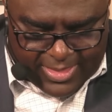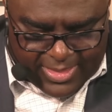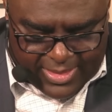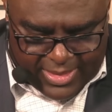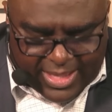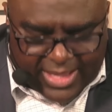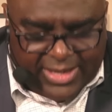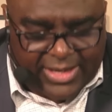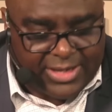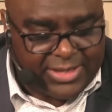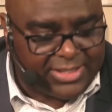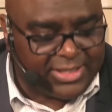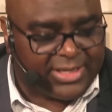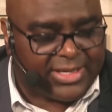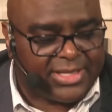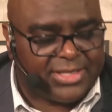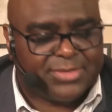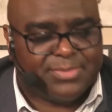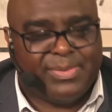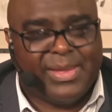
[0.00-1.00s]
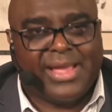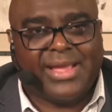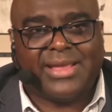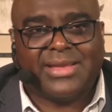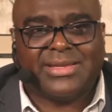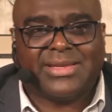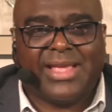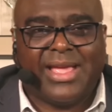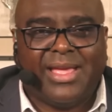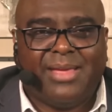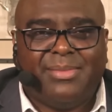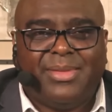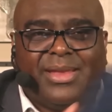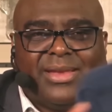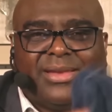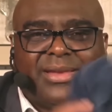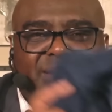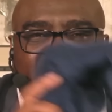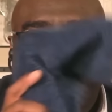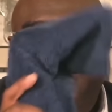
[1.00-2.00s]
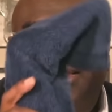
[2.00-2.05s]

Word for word: And he took his beggar's garment.